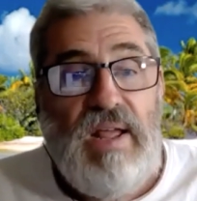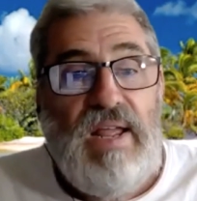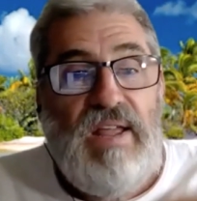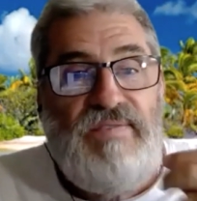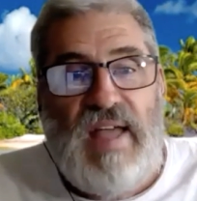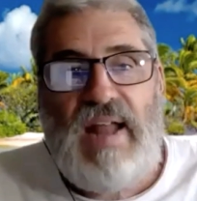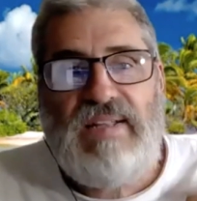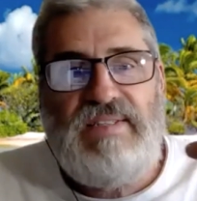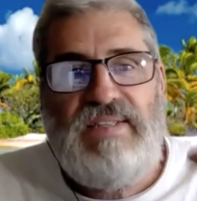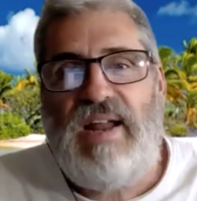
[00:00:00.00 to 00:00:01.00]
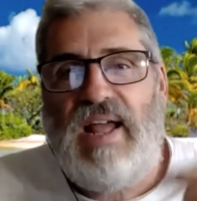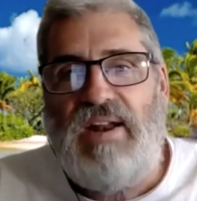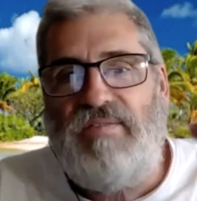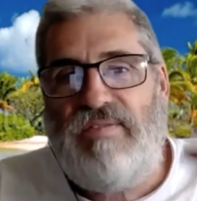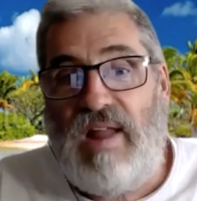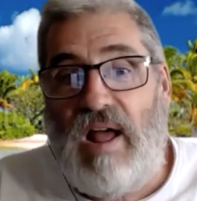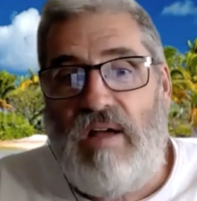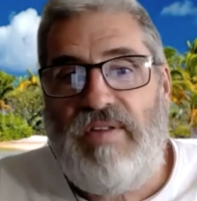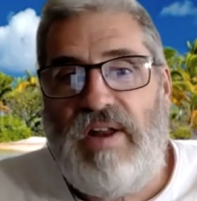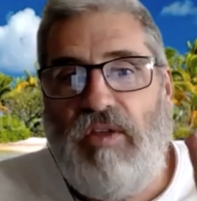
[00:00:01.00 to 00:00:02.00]
If that is done out of
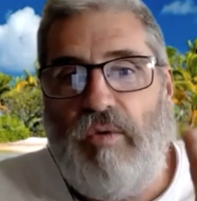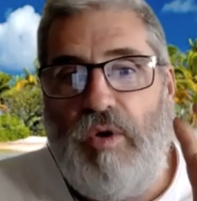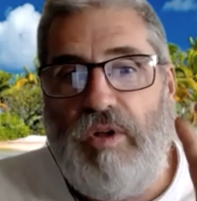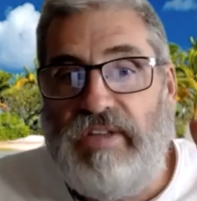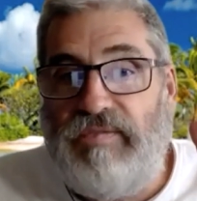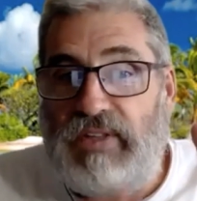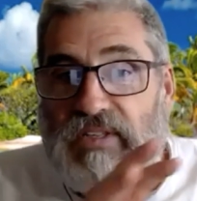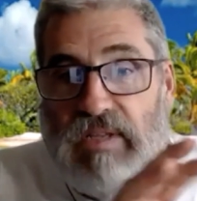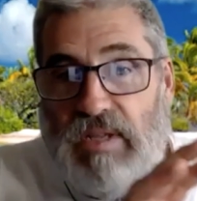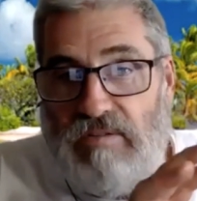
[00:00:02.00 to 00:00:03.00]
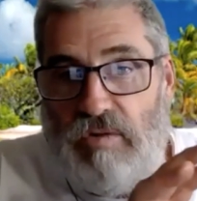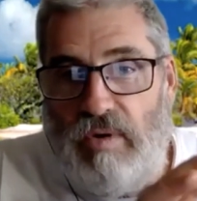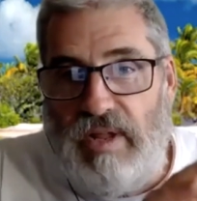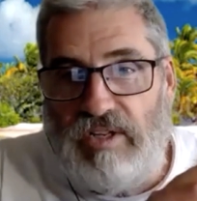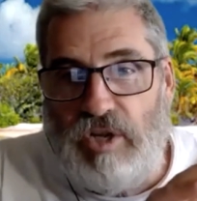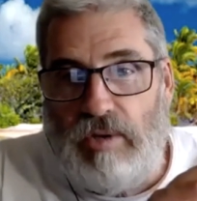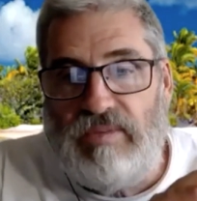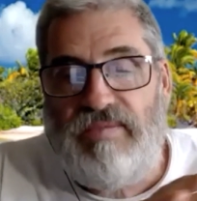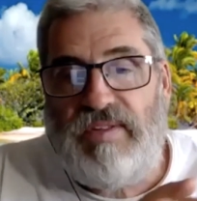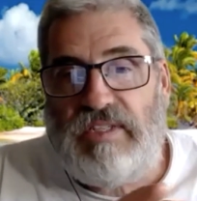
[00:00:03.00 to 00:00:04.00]
love, in other words, if it's in Gaudiya terms,
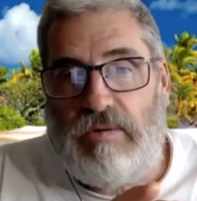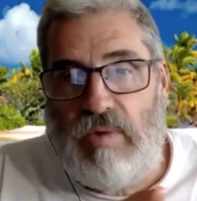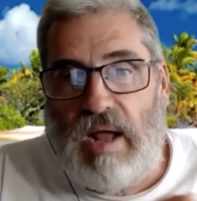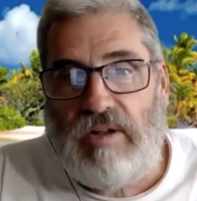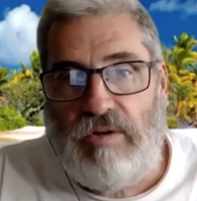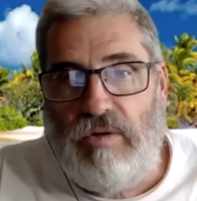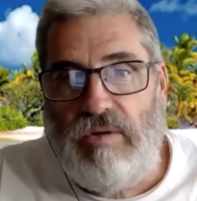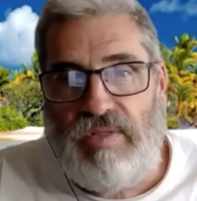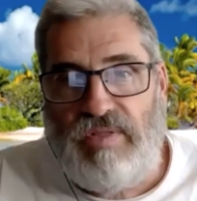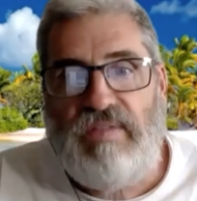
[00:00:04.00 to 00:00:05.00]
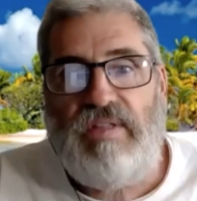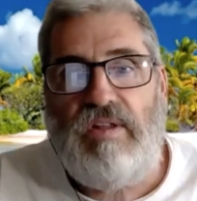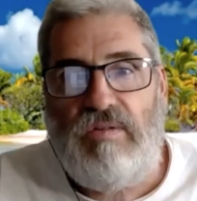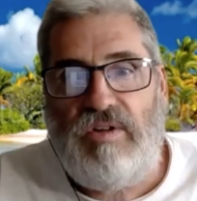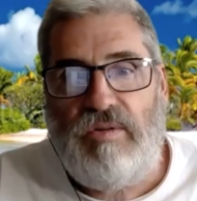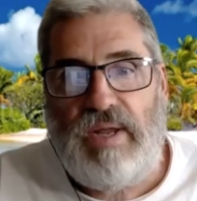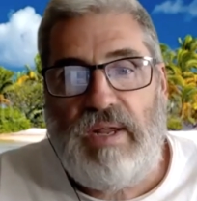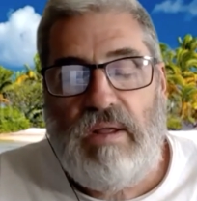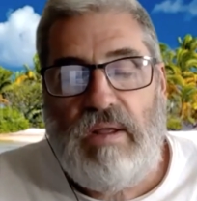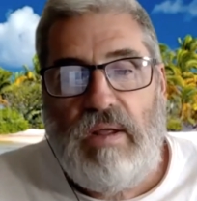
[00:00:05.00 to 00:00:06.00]
if it's a Raganuga thing that you're doing,
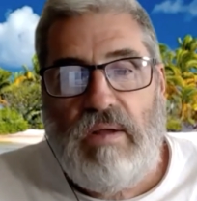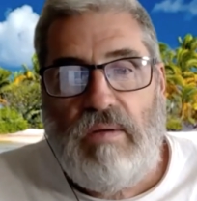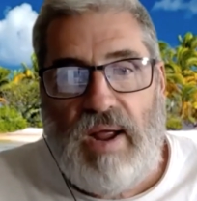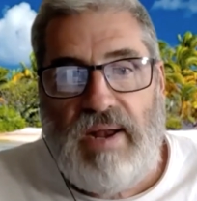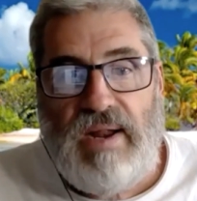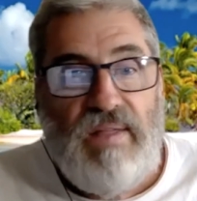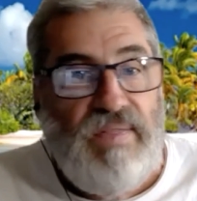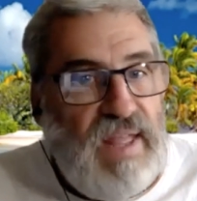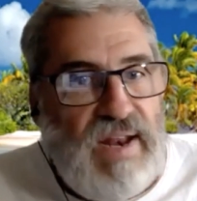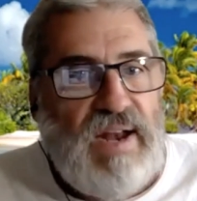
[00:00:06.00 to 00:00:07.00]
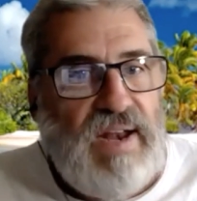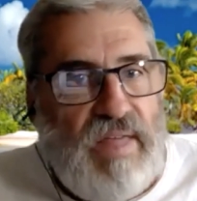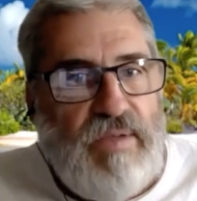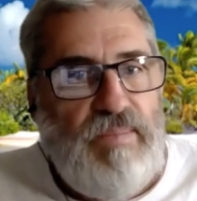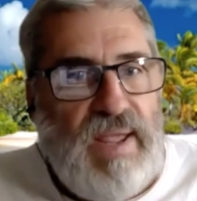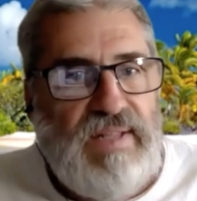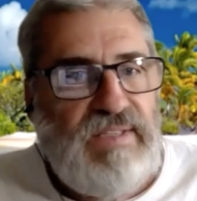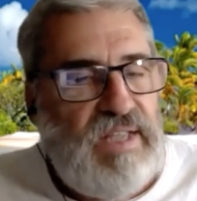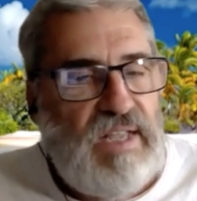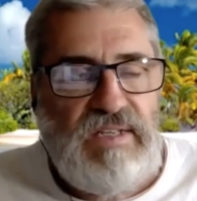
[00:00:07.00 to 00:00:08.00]
right? Then another
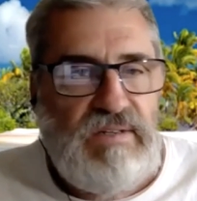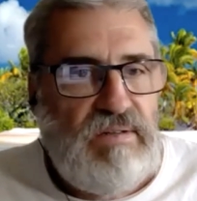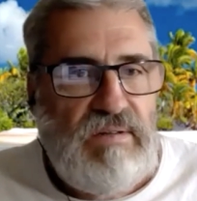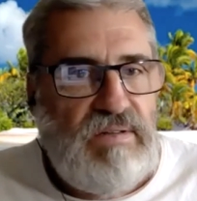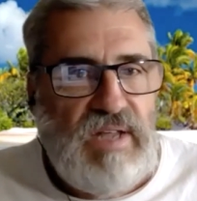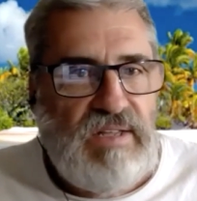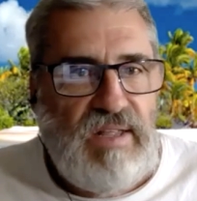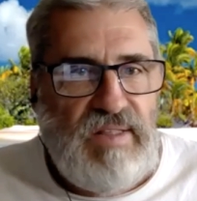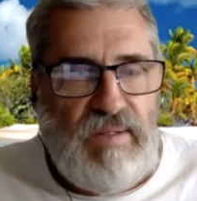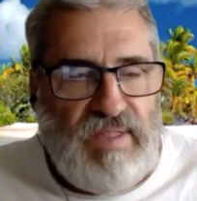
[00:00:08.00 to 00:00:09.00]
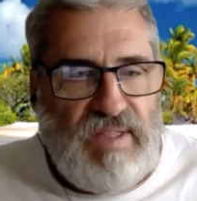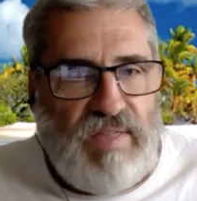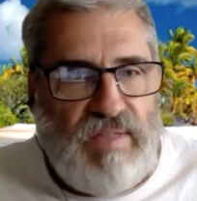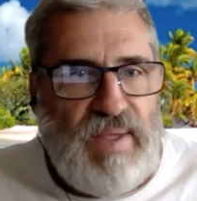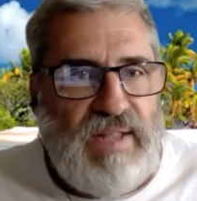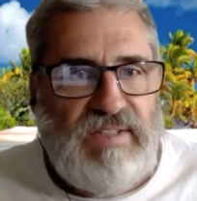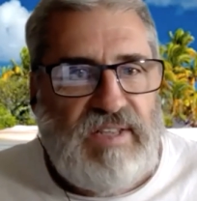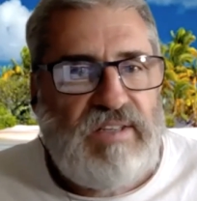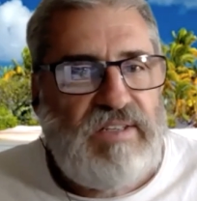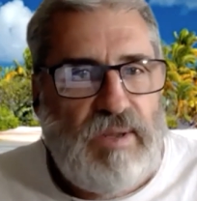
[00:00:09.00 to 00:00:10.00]
means the other means
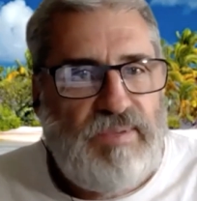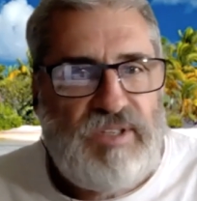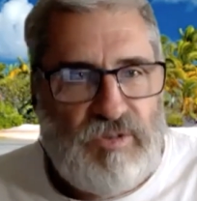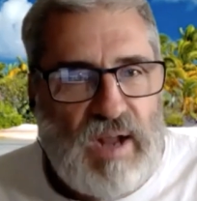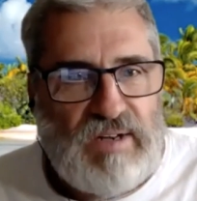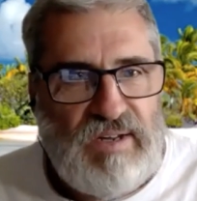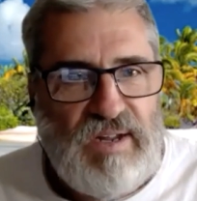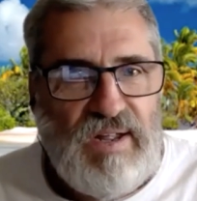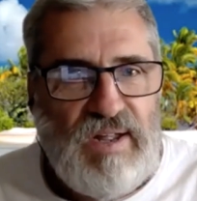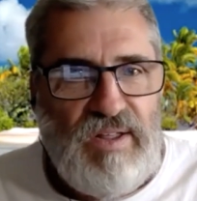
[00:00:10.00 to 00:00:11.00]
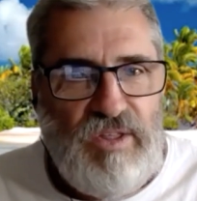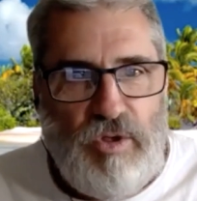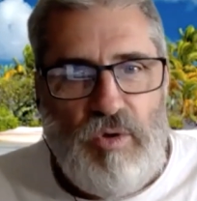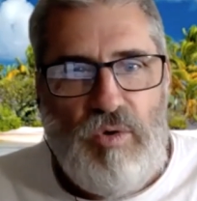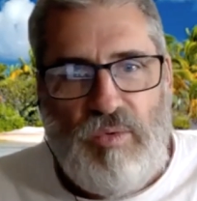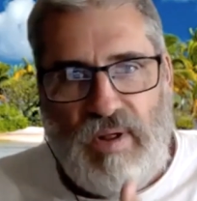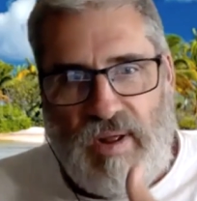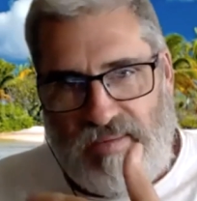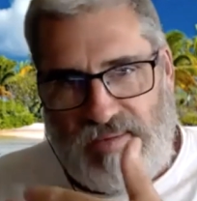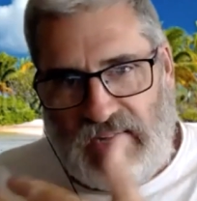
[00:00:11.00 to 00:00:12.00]
doesn't obstruct you
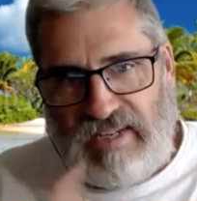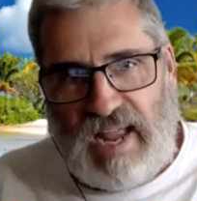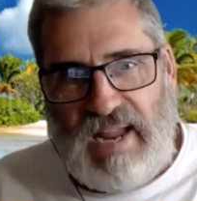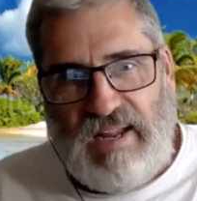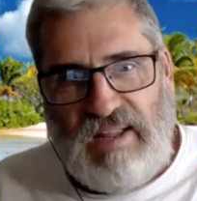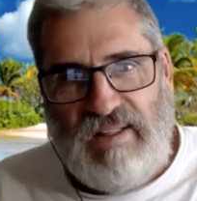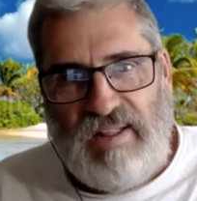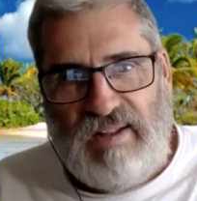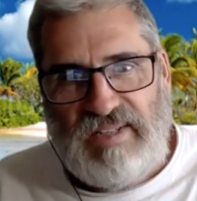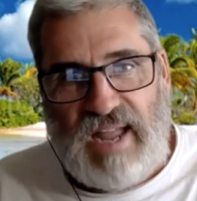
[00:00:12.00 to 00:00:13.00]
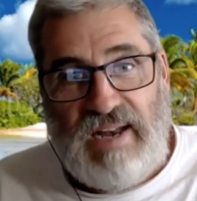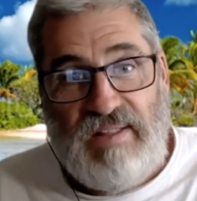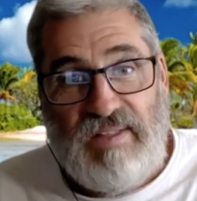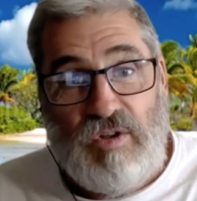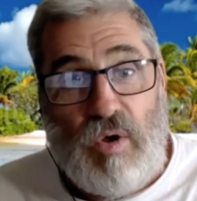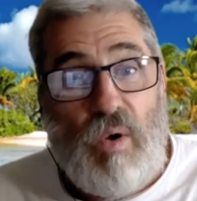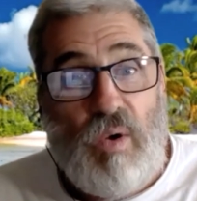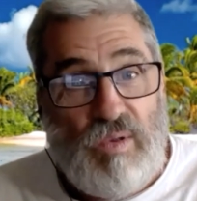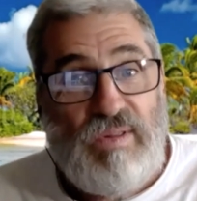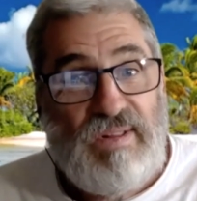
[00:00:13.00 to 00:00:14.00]
attaining the goal